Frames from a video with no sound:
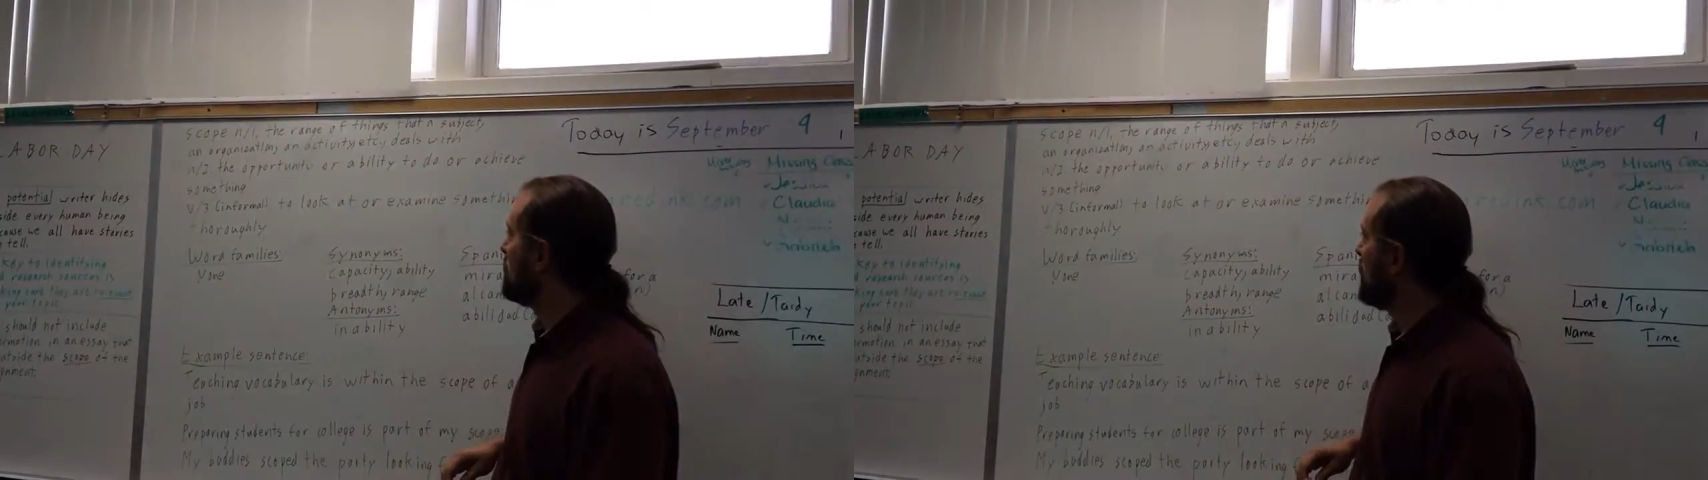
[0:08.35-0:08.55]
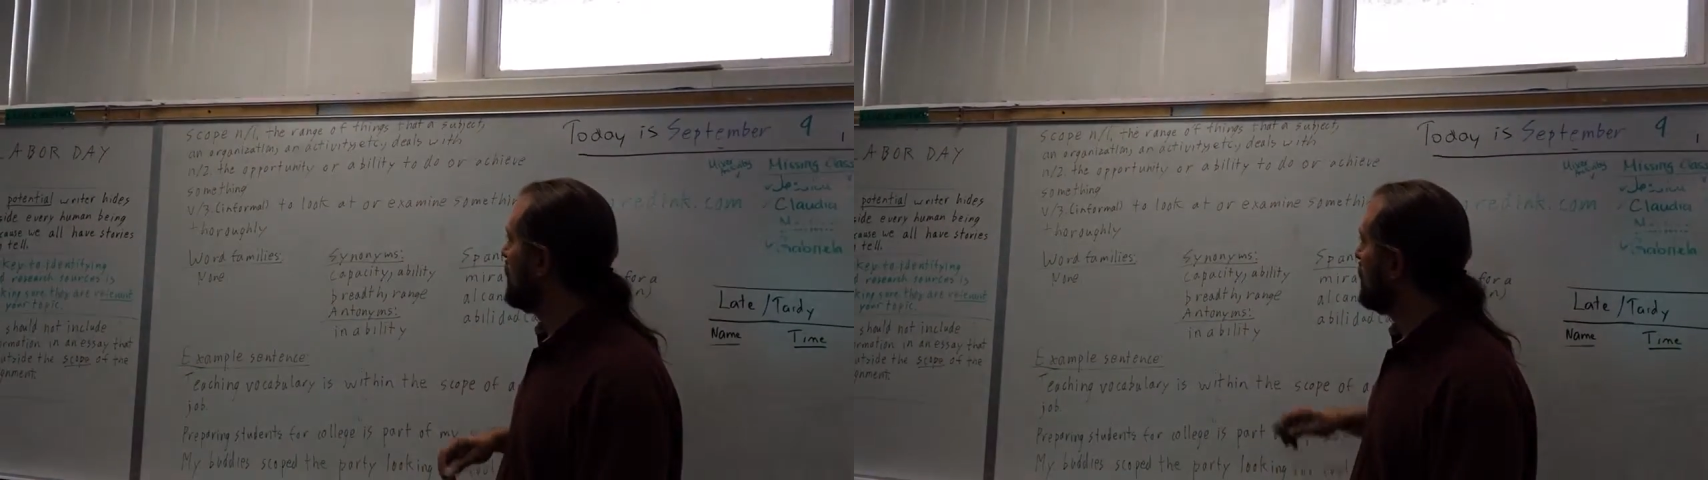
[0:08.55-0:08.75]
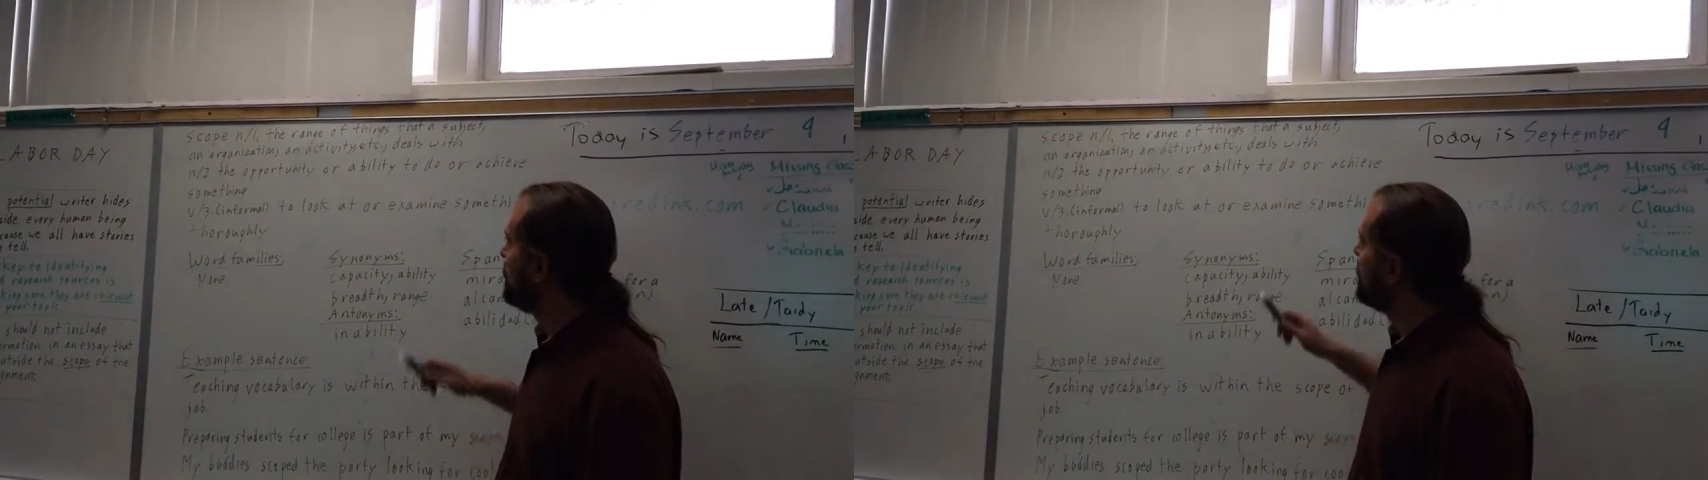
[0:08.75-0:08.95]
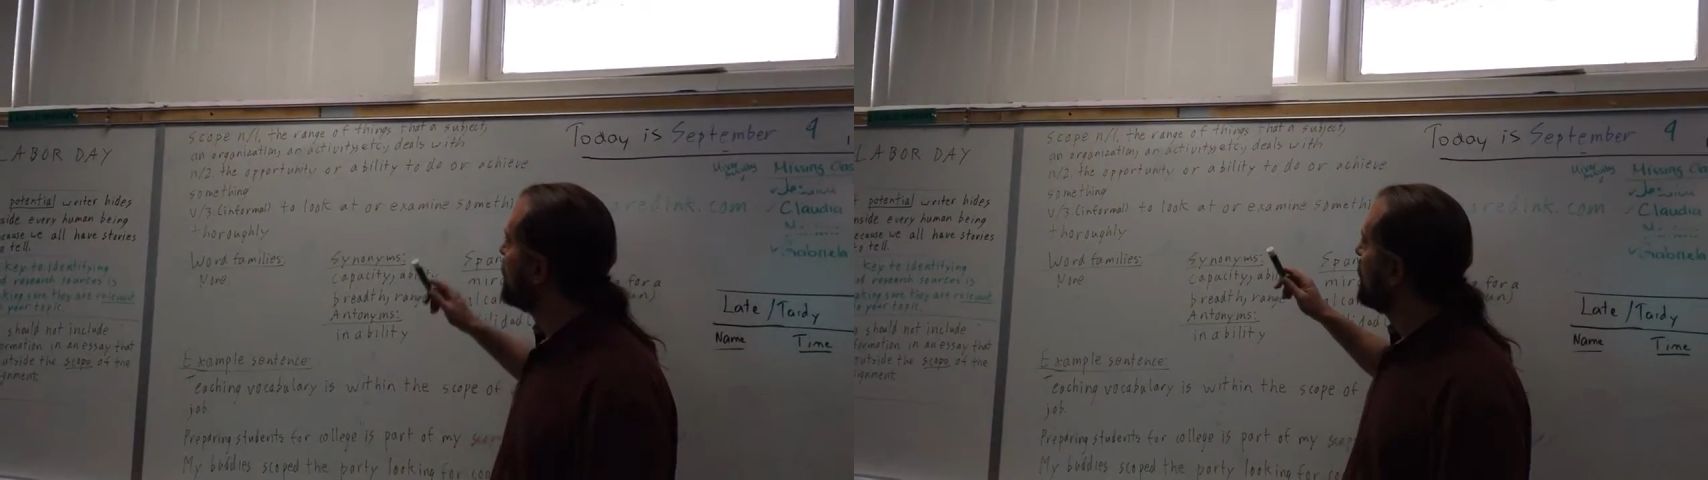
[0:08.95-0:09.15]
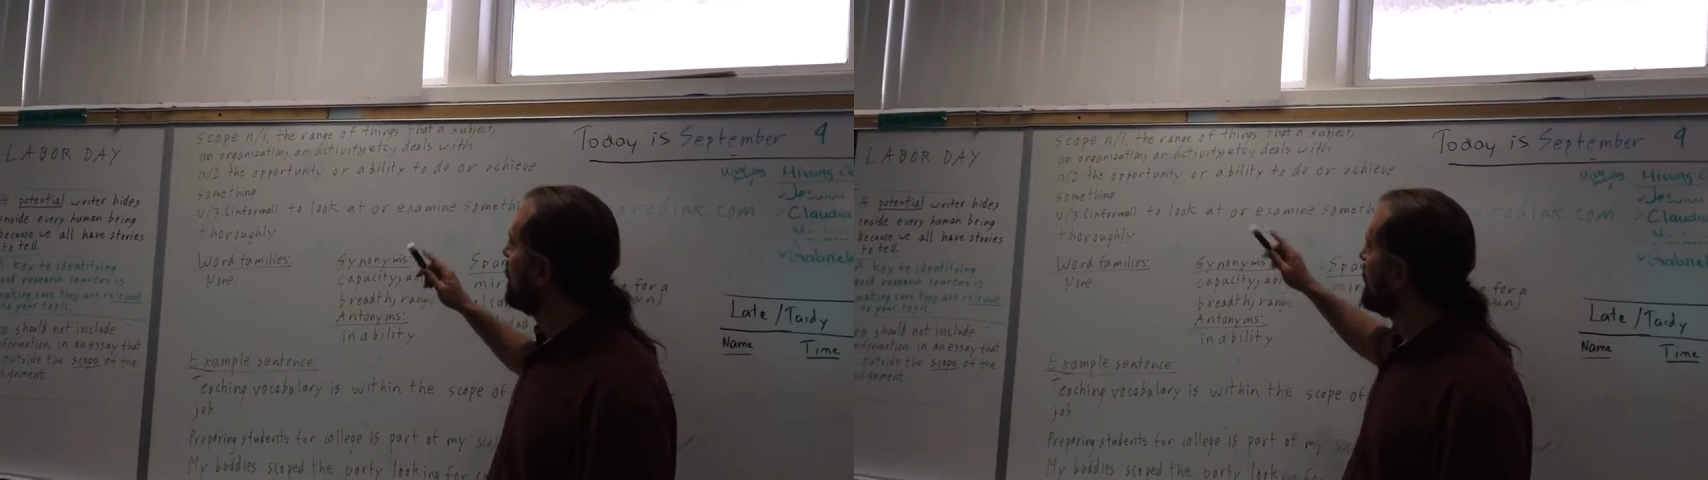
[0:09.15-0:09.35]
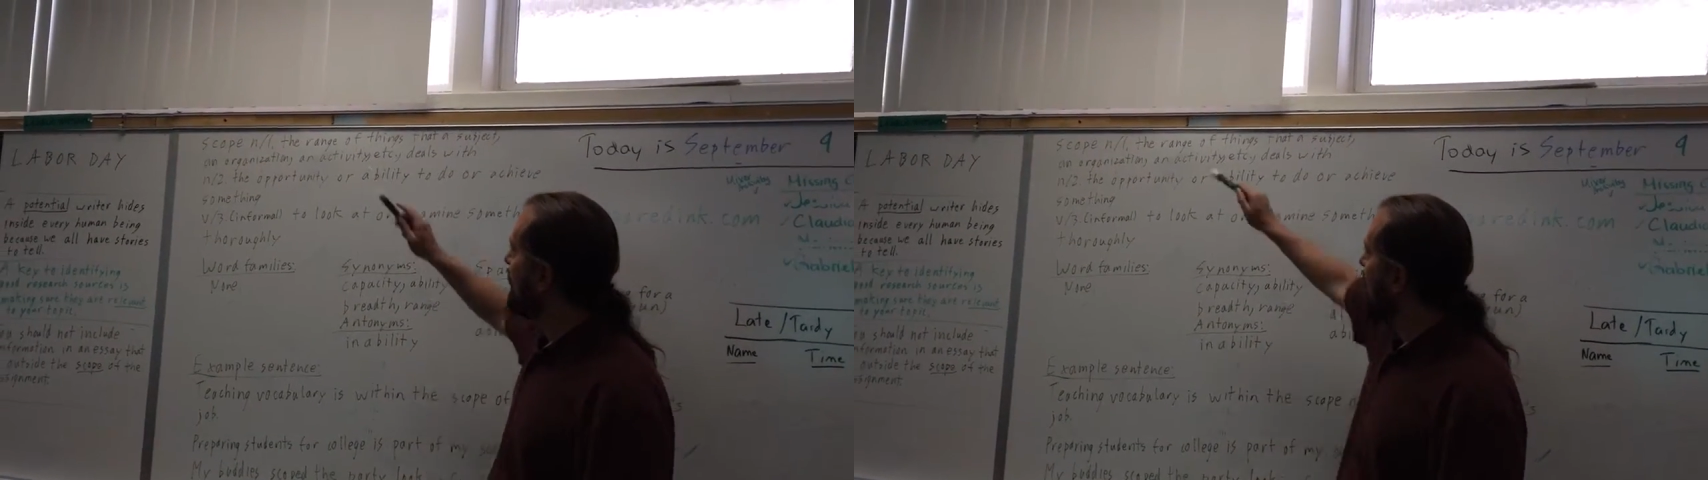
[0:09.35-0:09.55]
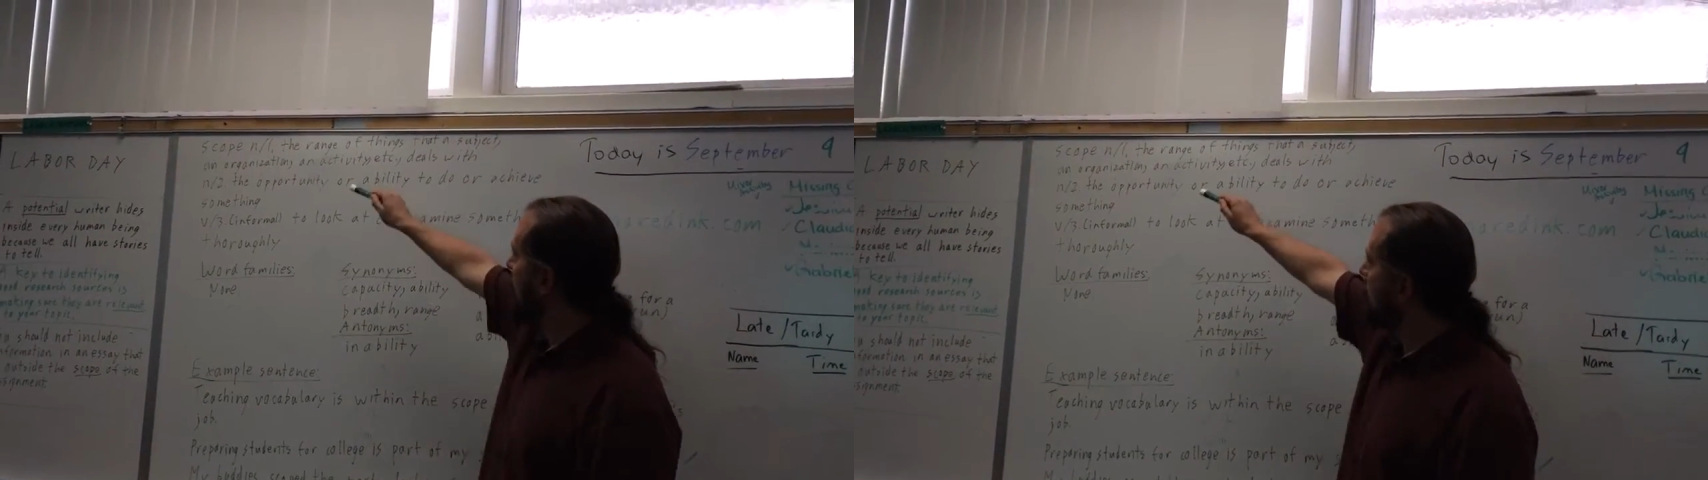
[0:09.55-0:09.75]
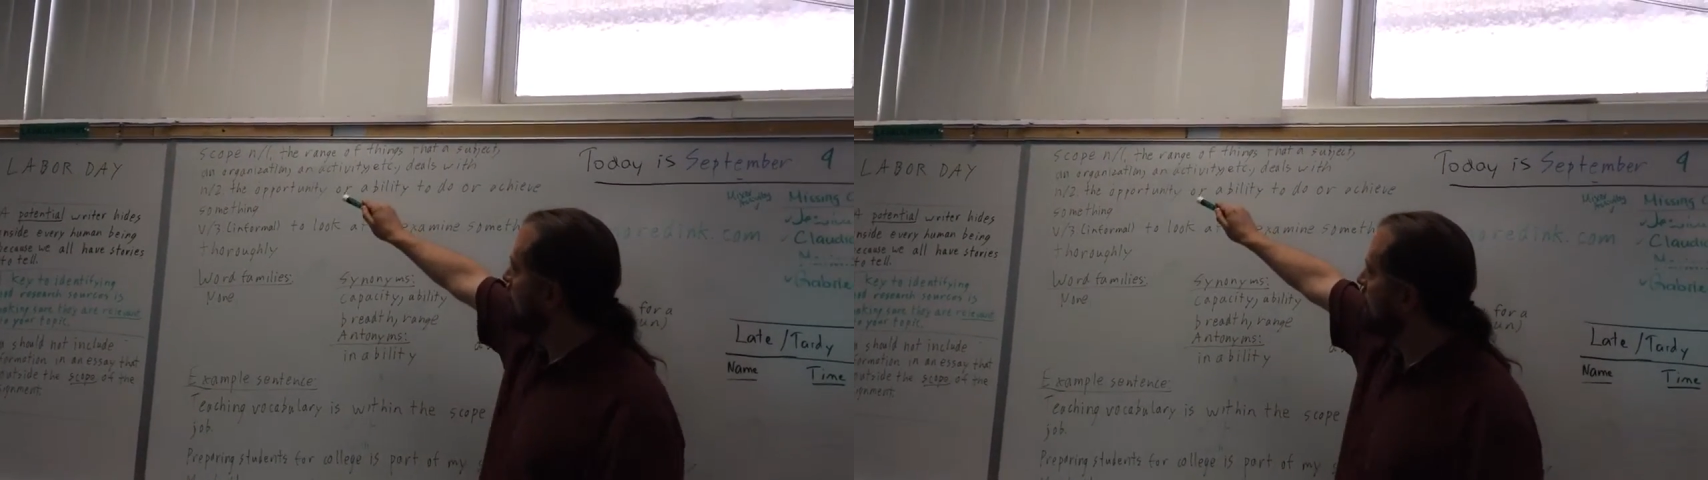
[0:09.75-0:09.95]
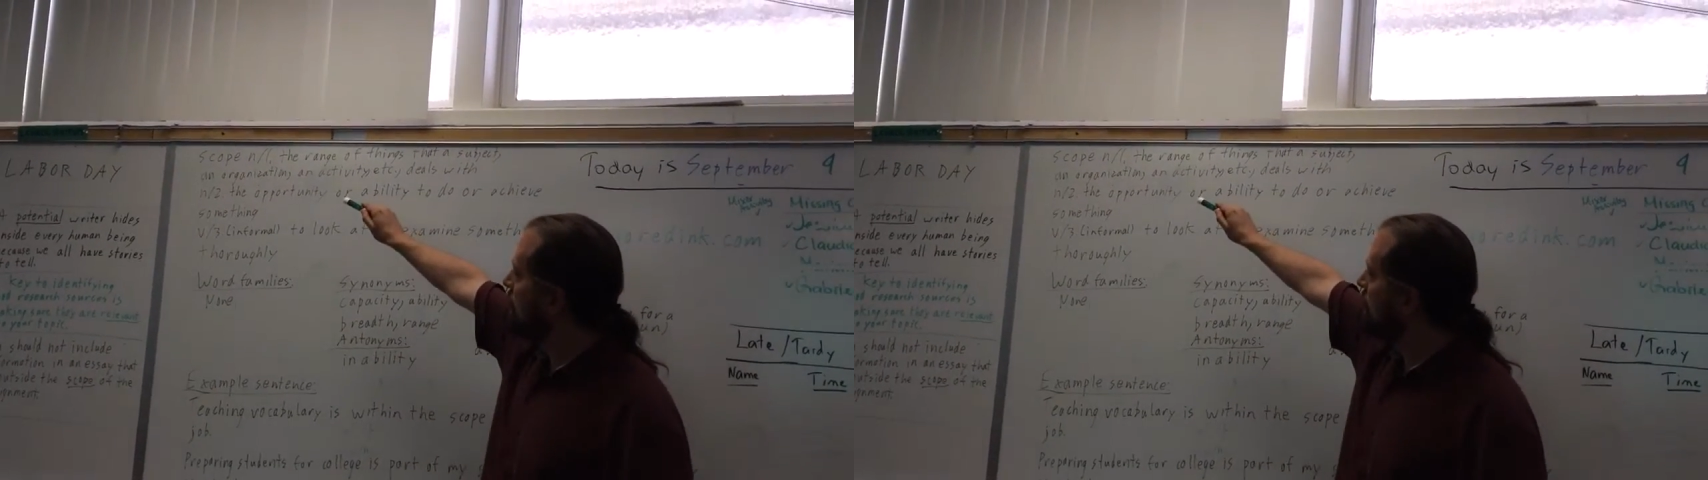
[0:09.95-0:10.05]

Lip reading: be a noun.